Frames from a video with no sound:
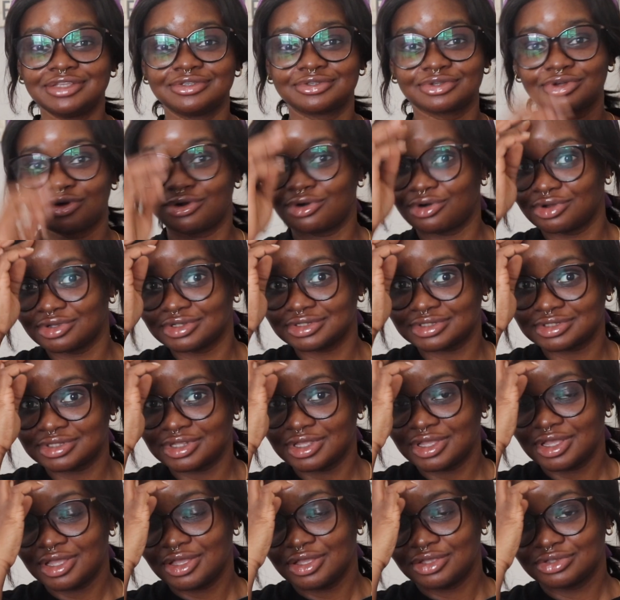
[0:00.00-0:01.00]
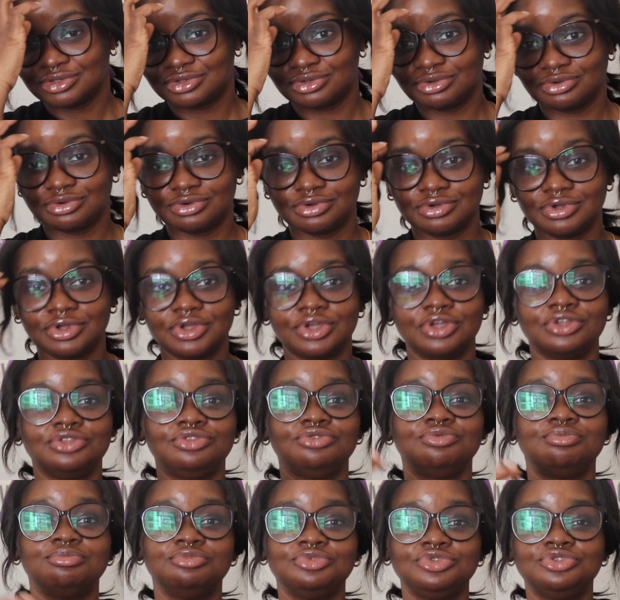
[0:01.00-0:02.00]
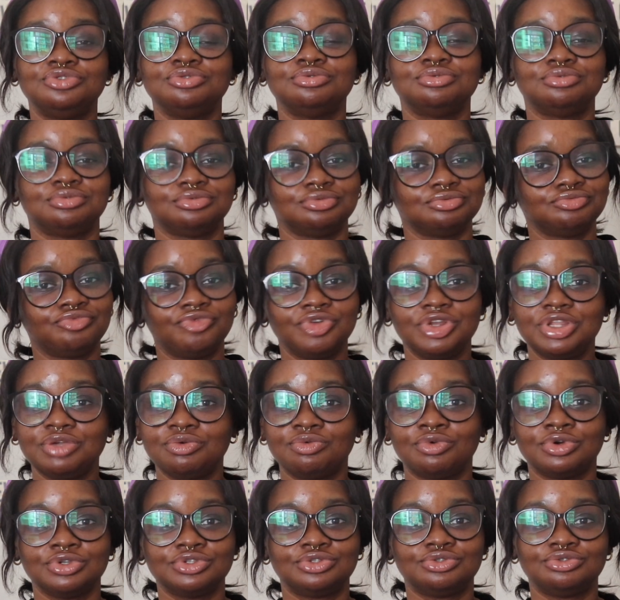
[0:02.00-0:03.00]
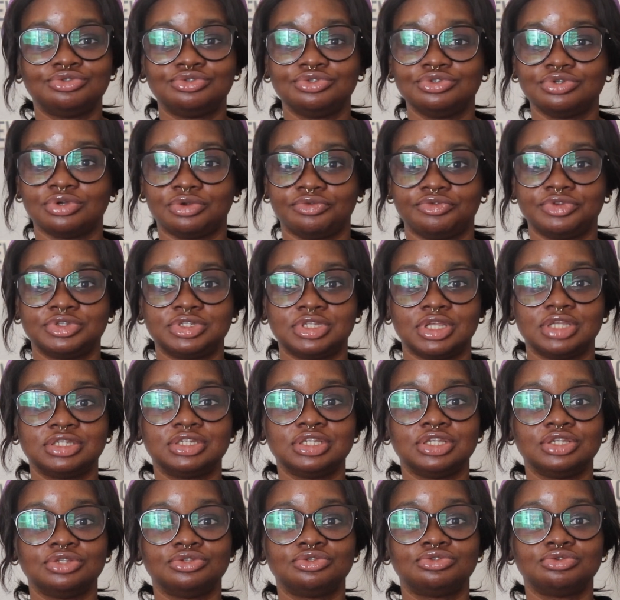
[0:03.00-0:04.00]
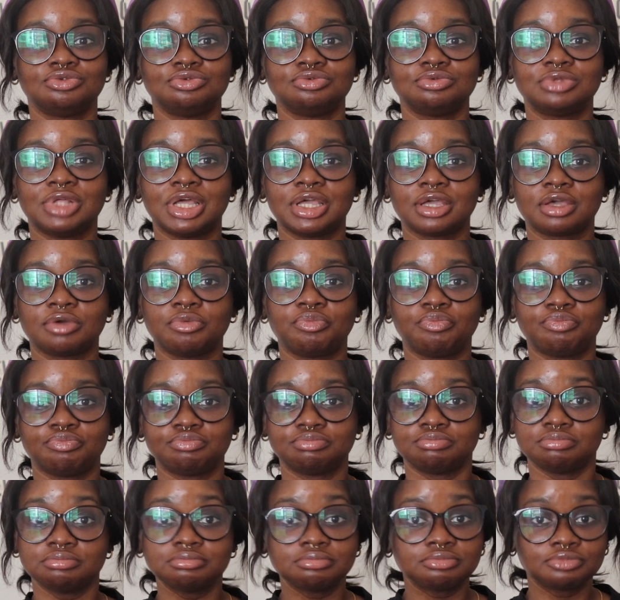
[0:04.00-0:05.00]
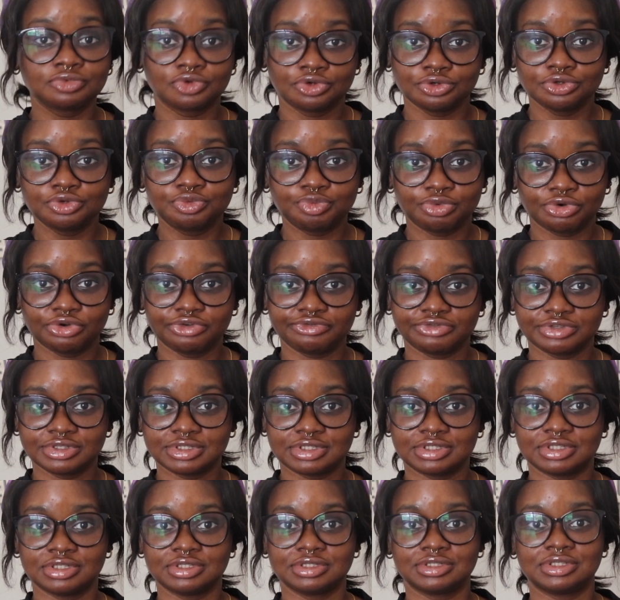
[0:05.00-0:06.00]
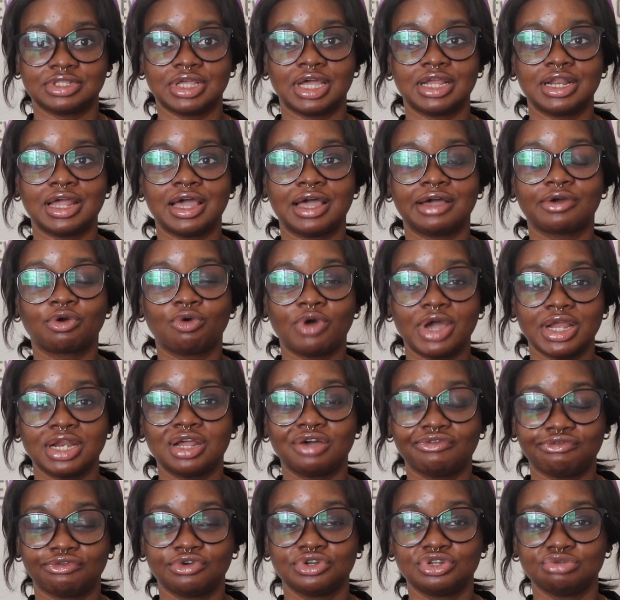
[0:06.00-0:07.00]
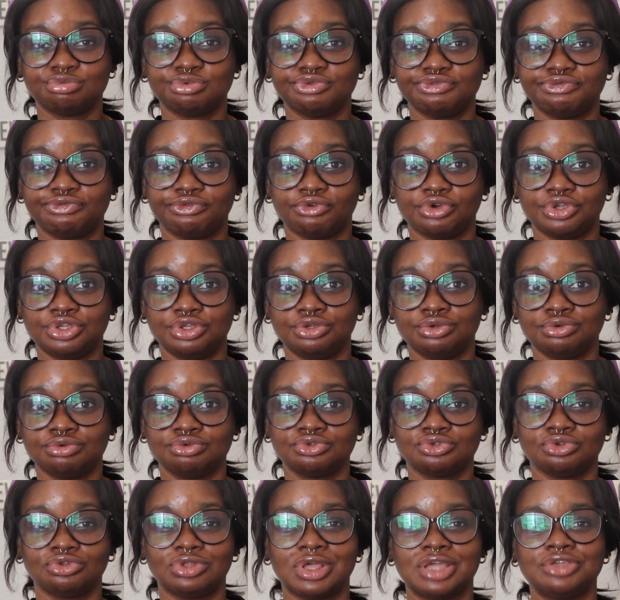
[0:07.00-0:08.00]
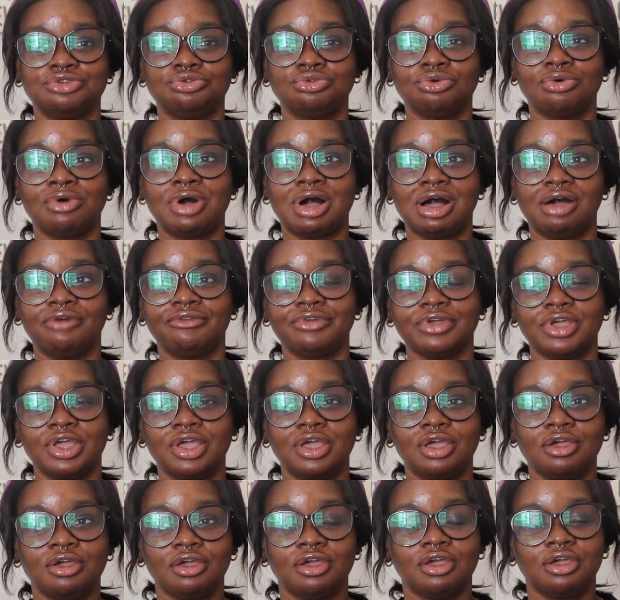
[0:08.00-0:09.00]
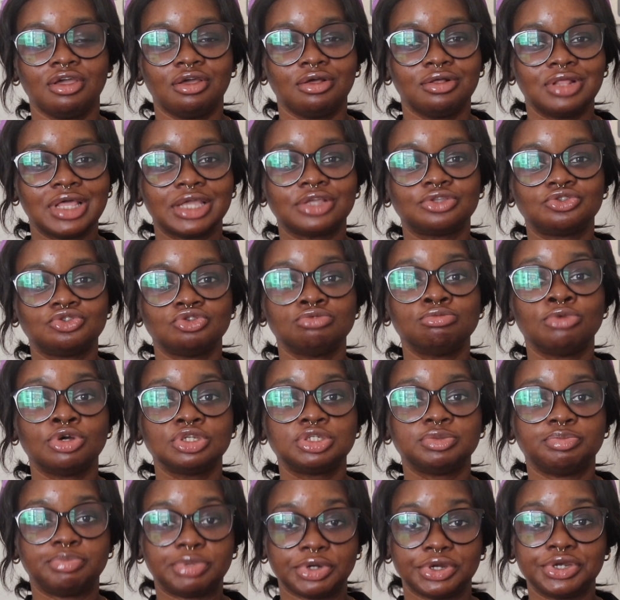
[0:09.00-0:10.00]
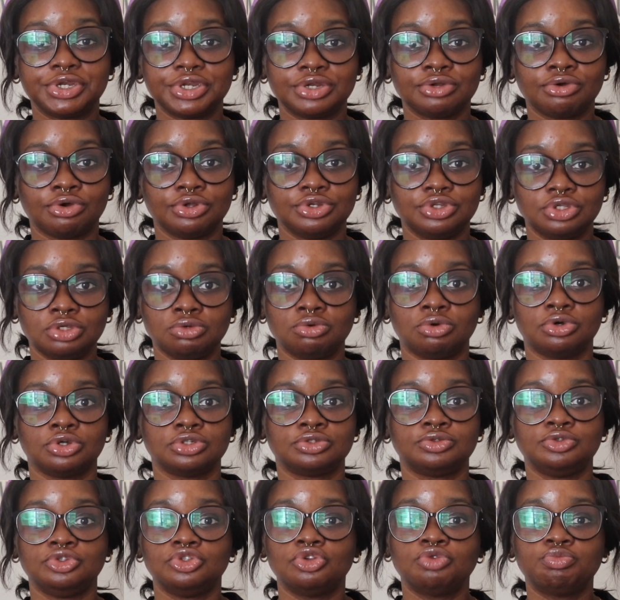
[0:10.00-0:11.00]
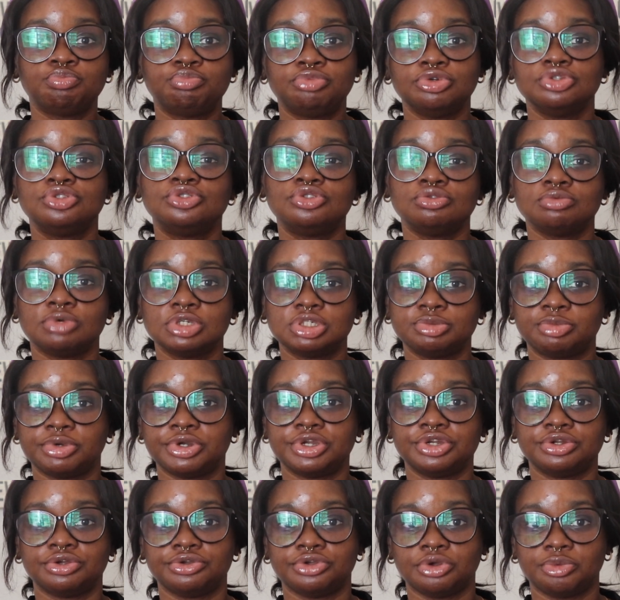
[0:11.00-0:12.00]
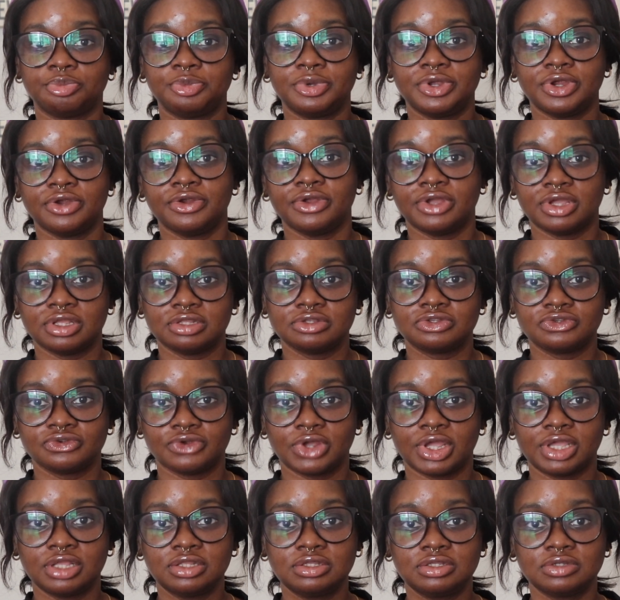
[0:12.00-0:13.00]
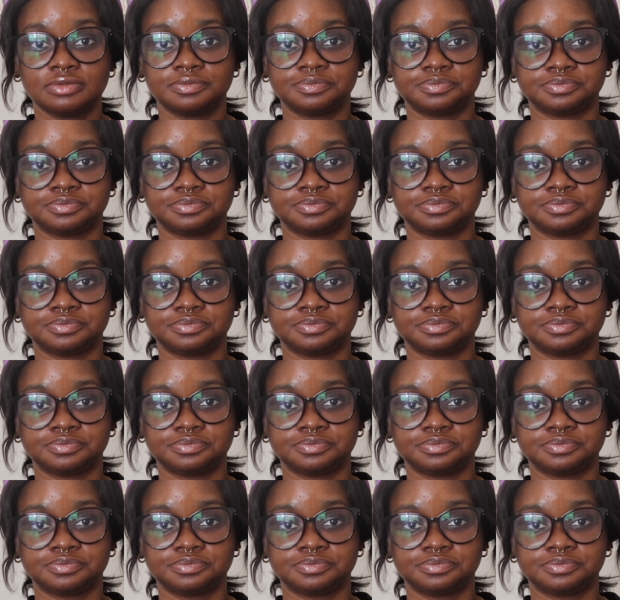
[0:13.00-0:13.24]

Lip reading: cost. So you really want to do your research into like good provinces that are quite affordable for you, so that you don't have like too much burden on you, or you don't put too much burden on your parents, right?